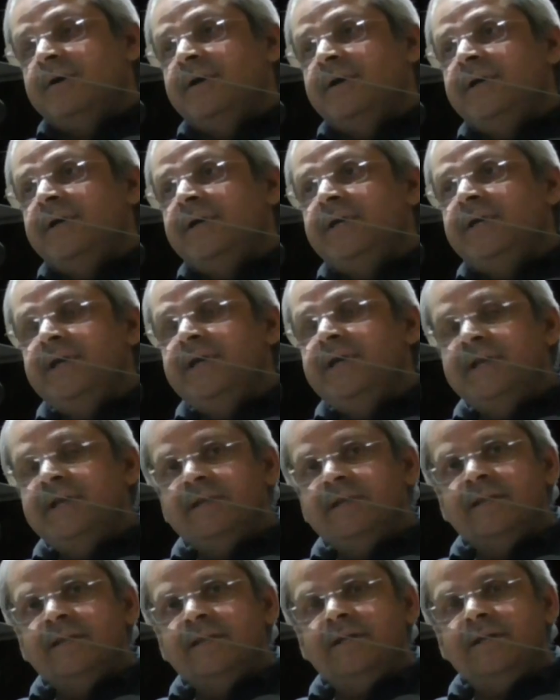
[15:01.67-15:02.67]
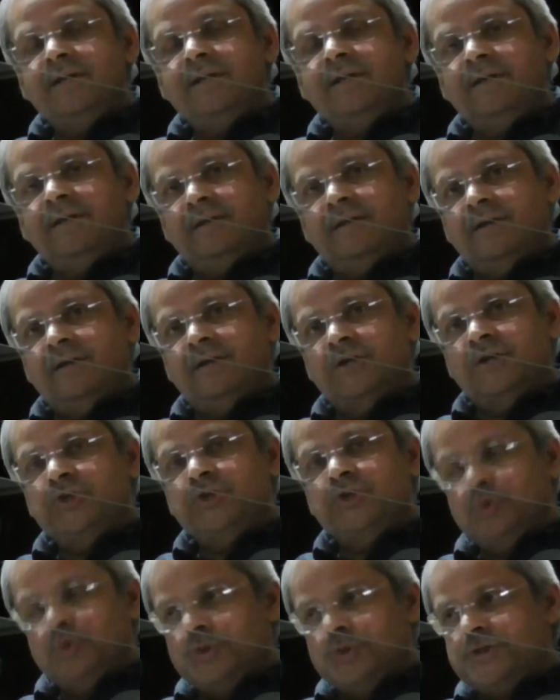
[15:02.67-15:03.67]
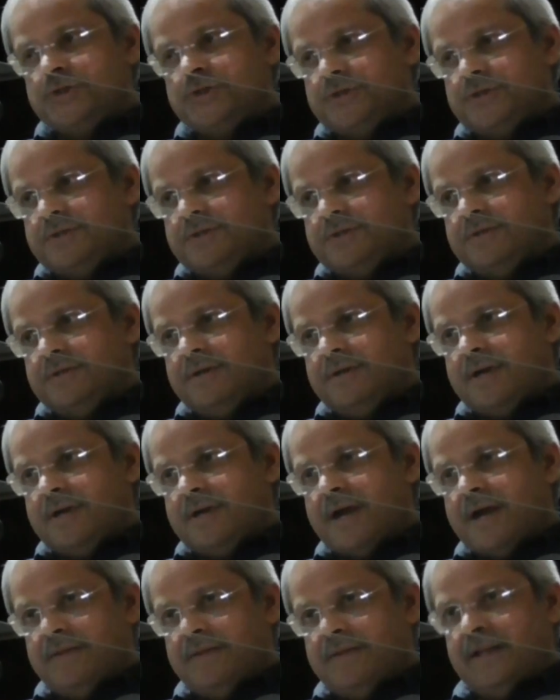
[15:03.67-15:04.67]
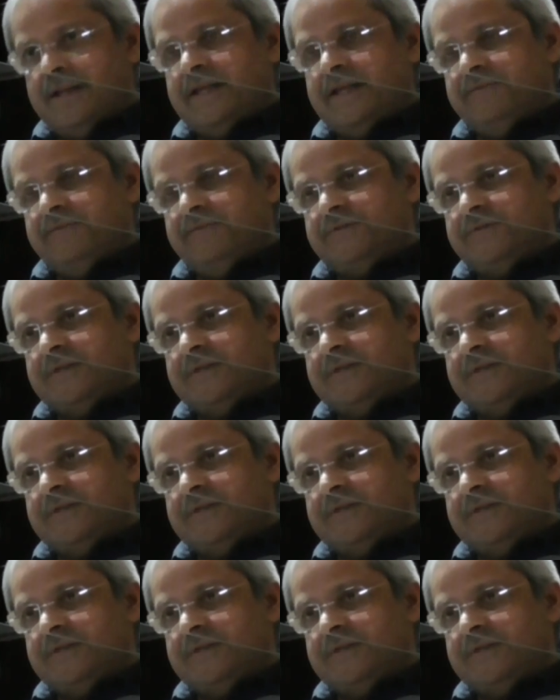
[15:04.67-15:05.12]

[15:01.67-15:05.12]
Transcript: eating the shoots and the leaves,